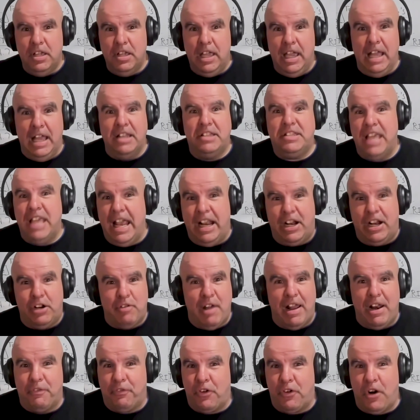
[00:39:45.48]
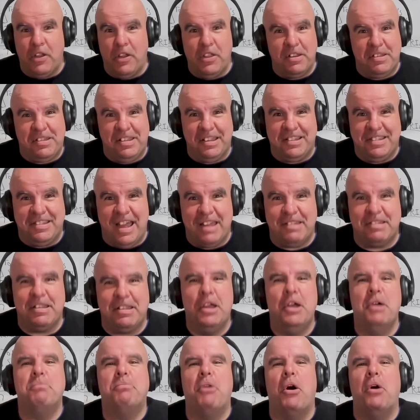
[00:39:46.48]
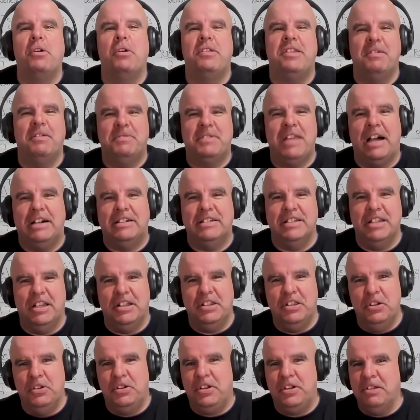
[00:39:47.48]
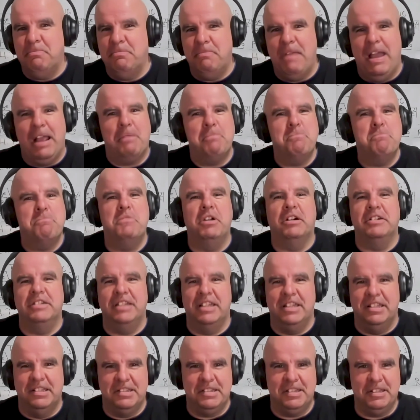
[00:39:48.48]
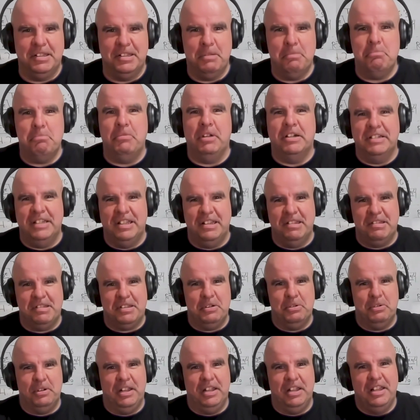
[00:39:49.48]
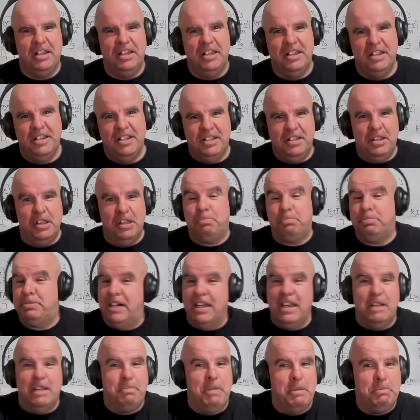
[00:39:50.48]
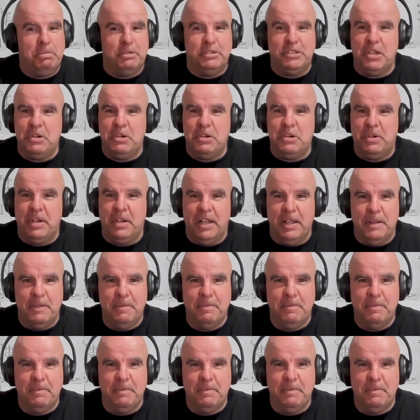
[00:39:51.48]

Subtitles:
and take credit for all this success. Bogues, I'm telling you, you could make millions doing it. There's plenty of people doing it.